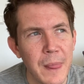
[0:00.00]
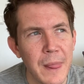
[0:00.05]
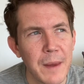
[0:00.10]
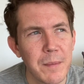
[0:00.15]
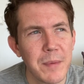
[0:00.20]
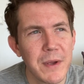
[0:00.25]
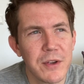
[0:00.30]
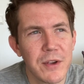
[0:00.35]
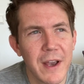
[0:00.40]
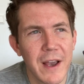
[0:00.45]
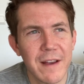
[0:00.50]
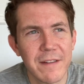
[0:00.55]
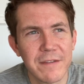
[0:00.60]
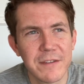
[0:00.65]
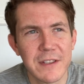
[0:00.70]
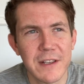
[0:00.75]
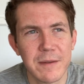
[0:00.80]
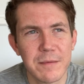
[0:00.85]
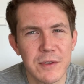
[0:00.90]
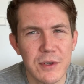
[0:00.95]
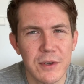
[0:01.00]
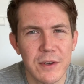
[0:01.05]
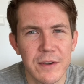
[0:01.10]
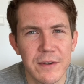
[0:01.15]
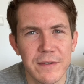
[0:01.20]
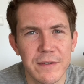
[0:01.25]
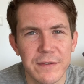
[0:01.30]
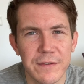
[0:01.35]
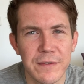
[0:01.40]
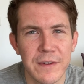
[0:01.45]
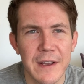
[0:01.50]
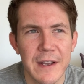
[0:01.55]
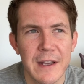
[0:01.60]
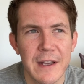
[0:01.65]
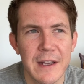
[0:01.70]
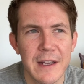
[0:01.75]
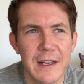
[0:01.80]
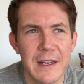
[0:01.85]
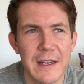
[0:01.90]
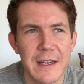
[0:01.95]
But you have some sort of
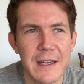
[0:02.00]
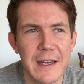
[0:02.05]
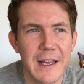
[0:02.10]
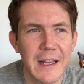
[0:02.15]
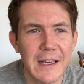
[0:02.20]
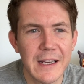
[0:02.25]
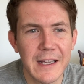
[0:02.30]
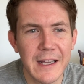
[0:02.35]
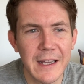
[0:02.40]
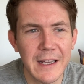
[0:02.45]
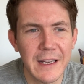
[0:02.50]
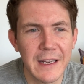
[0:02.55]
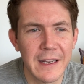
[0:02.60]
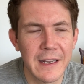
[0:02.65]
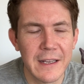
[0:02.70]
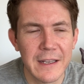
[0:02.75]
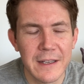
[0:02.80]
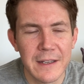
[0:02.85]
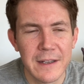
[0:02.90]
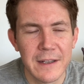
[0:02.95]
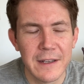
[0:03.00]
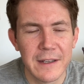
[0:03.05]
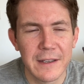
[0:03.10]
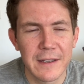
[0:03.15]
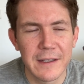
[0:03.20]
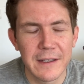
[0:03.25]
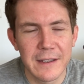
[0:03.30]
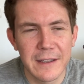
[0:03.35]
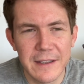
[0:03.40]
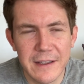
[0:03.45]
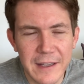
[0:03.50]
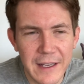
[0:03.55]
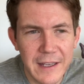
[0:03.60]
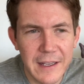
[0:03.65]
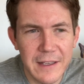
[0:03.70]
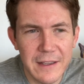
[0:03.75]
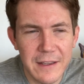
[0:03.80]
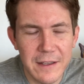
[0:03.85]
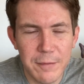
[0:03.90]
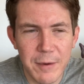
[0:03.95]
niggling thing
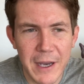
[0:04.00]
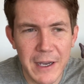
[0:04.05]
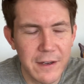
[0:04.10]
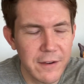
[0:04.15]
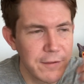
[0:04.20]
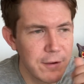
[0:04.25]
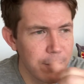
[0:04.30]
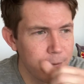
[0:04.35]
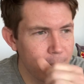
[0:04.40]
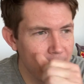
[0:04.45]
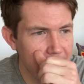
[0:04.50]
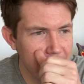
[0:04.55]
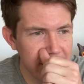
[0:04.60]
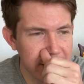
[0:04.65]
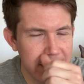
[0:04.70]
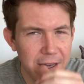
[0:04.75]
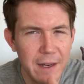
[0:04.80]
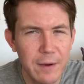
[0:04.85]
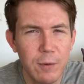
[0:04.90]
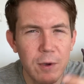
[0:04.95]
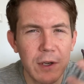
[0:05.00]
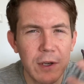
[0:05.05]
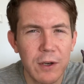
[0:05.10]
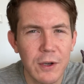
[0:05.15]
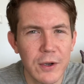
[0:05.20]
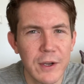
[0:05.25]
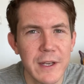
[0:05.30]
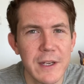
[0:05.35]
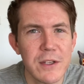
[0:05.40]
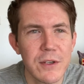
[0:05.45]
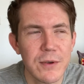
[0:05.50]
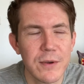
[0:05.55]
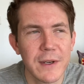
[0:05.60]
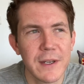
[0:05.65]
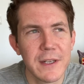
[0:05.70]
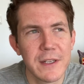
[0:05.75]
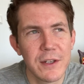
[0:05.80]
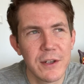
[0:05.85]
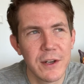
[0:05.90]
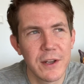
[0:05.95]
in the back of your mind saying, well, look into
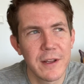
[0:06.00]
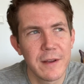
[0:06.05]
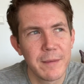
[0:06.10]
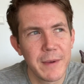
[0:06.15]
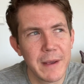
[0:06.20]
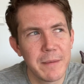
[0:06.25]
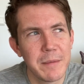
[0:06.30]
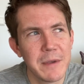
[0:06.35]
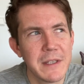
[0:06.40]
it, you know, there may be